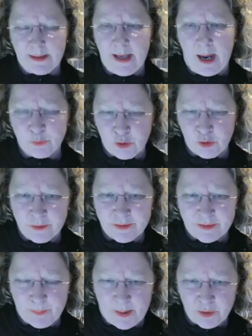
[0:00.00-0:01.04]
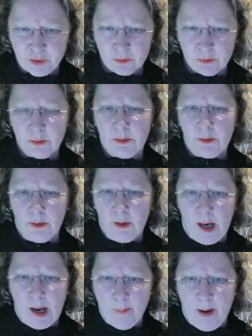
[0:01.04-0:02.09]
I'm sure it's a special
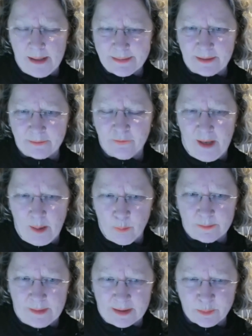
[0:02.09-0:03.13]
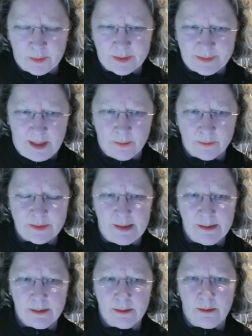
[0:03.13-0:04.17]
high-tech fabric. That's what it sounds like.